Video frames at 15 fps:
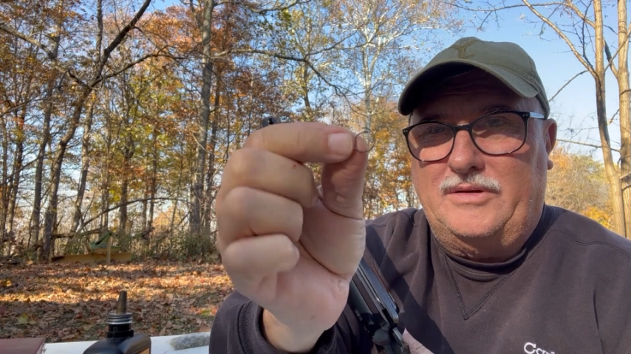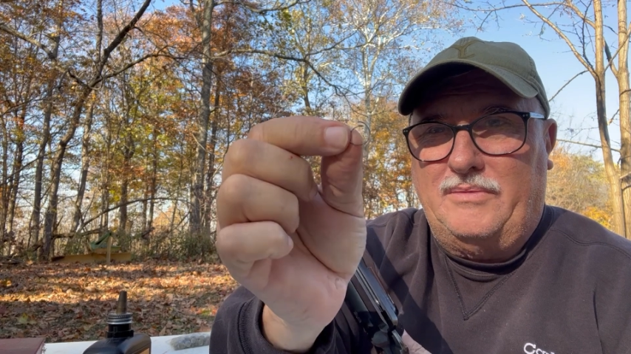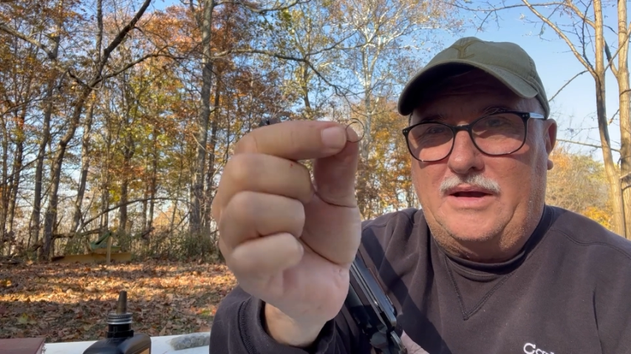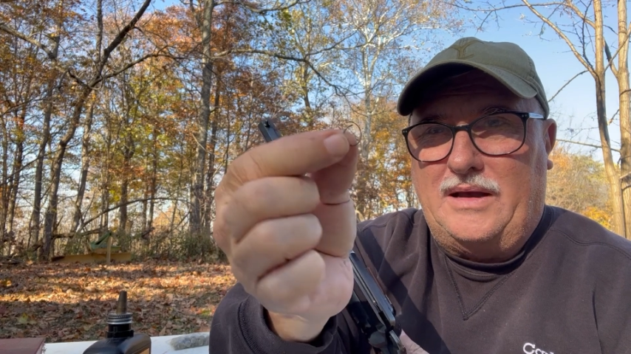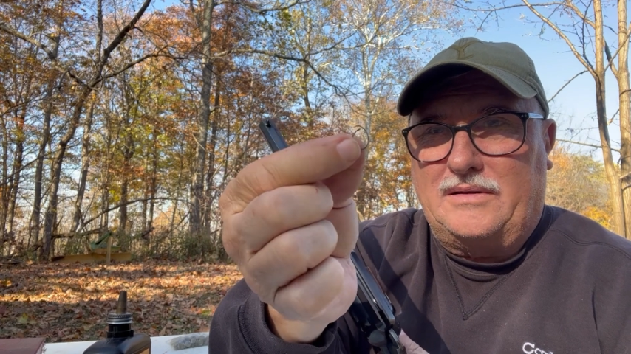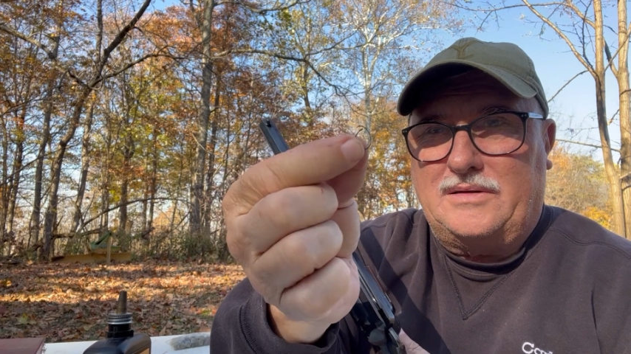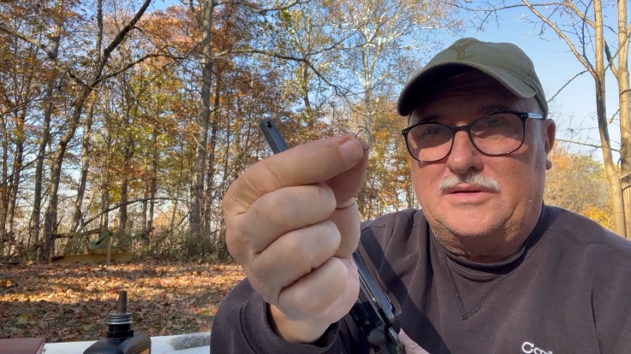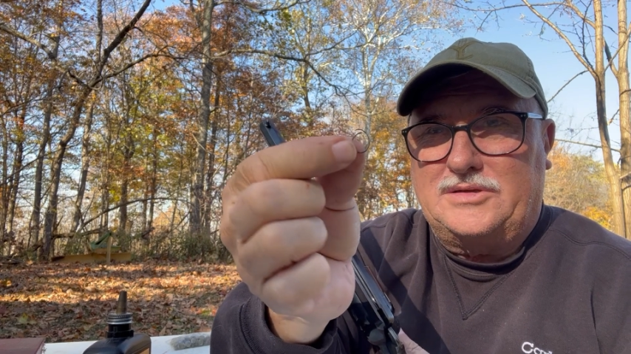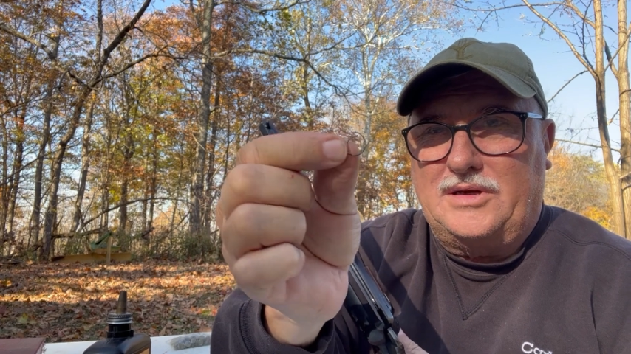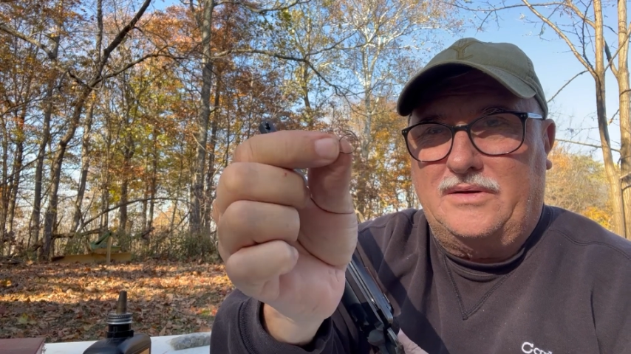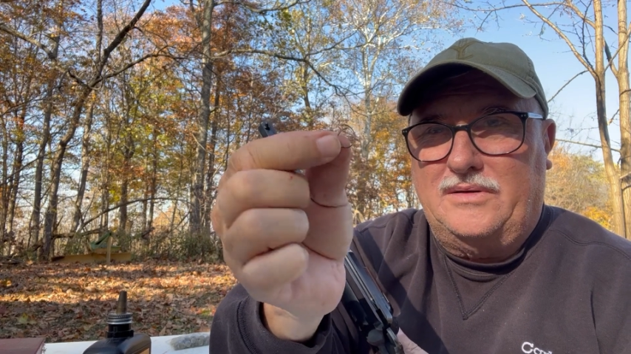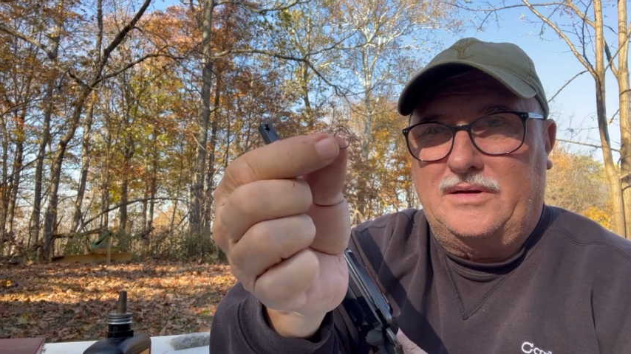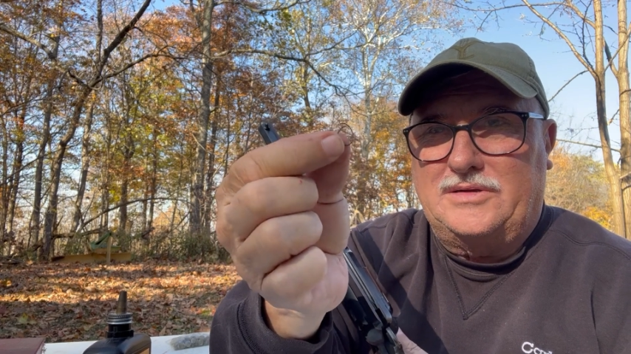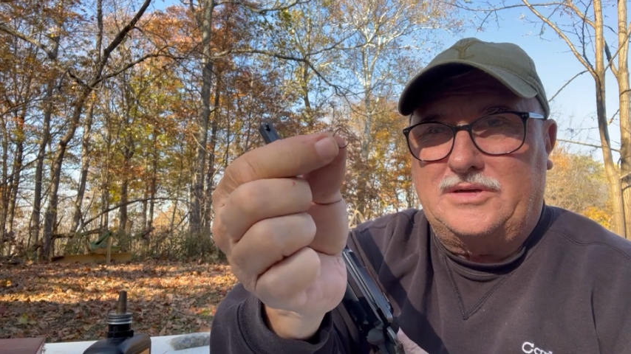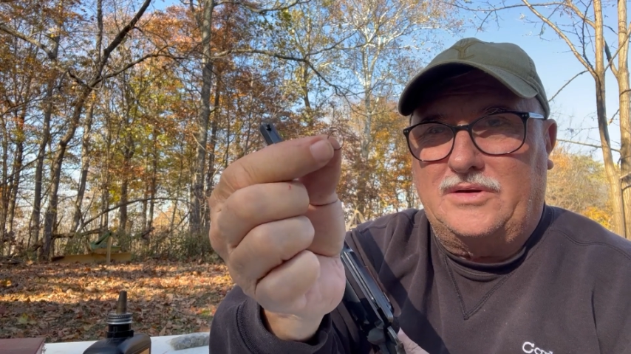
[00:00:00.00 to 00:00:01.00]
about to show
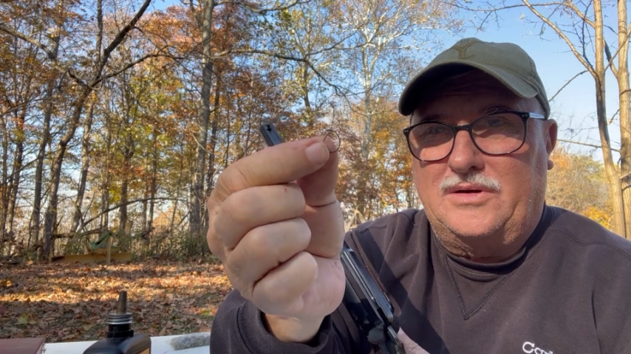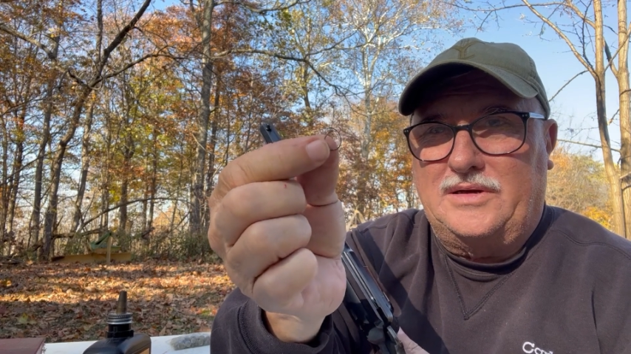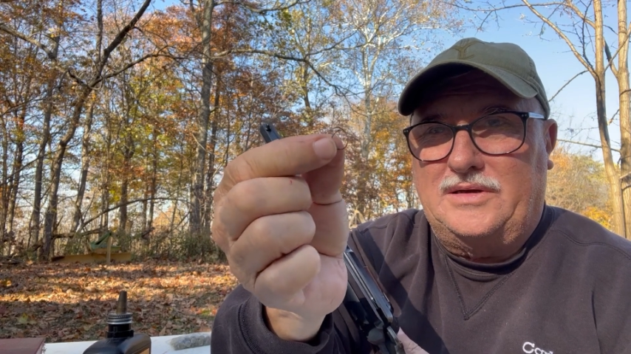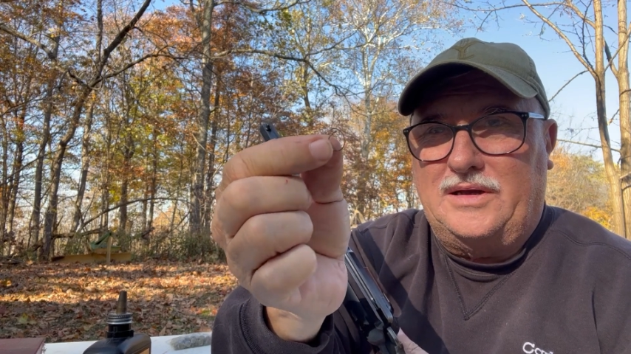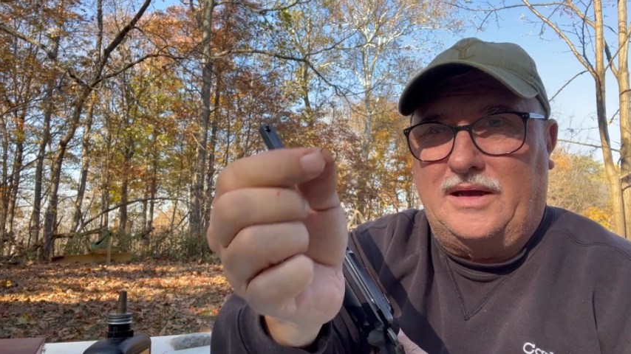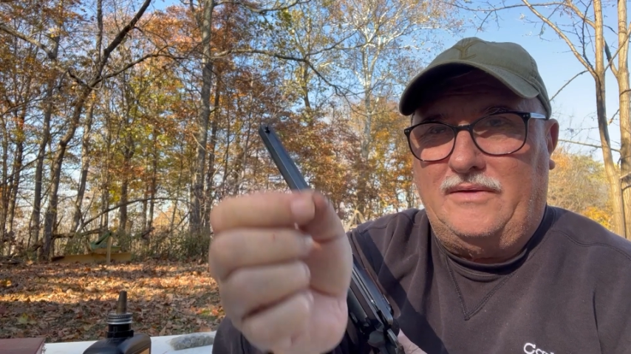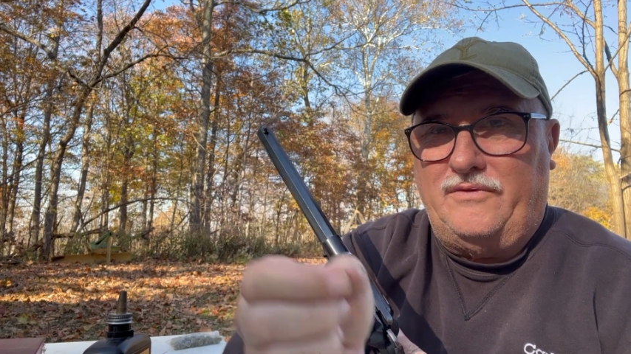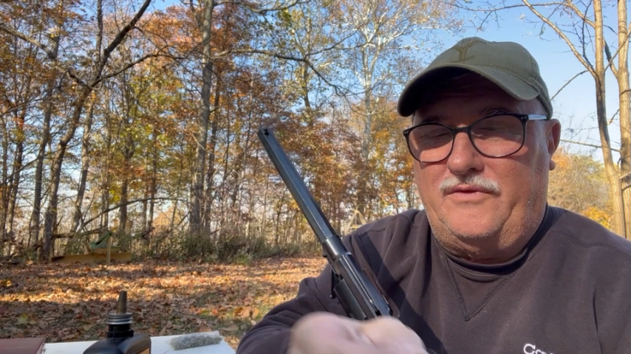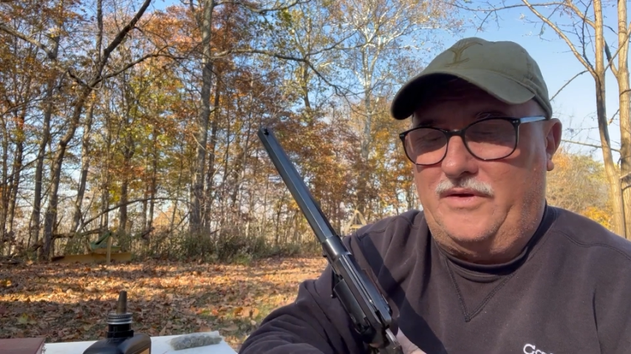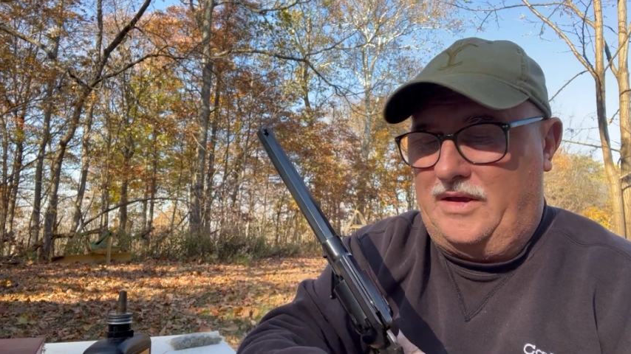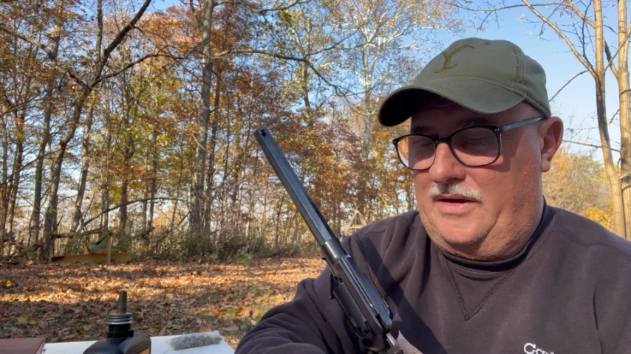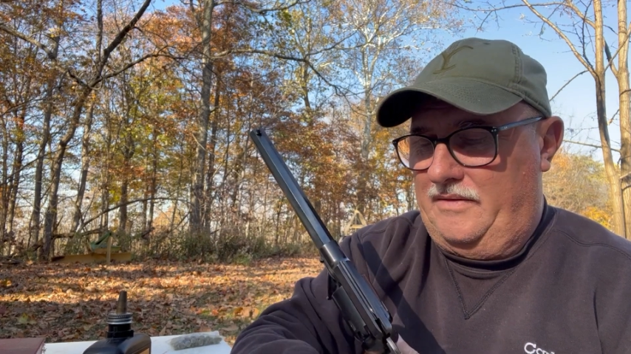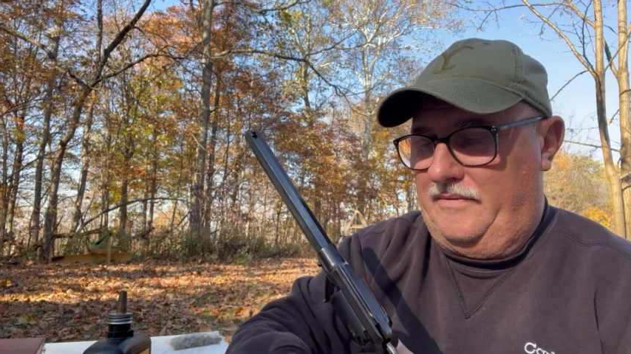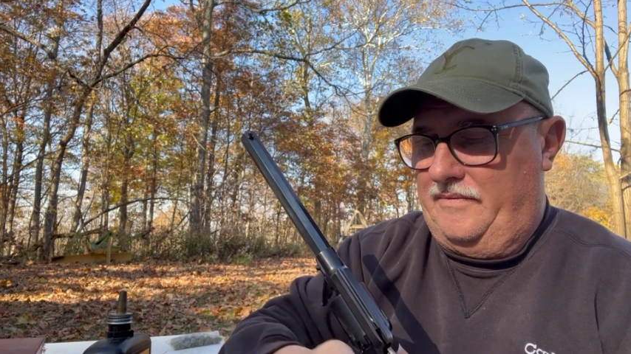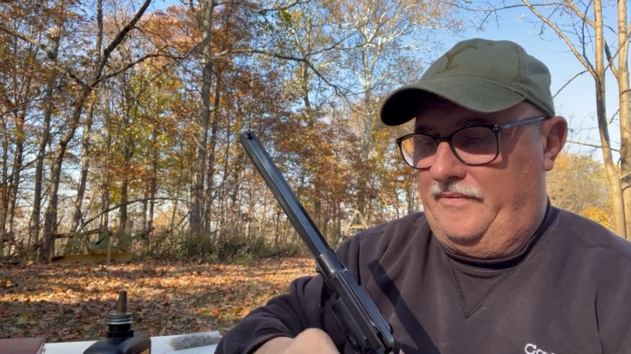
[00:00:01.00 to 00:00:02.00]
that it's a good tight fit.